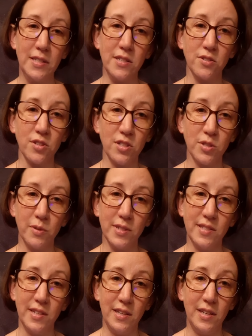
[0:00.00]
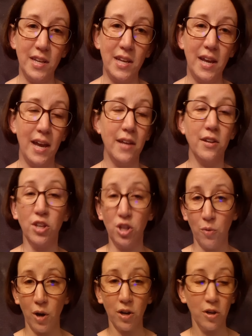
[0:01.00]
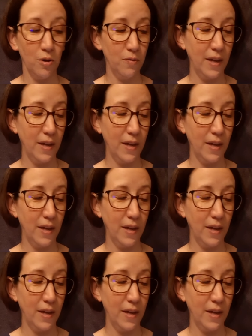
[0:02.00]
There's also a CD and a QR code.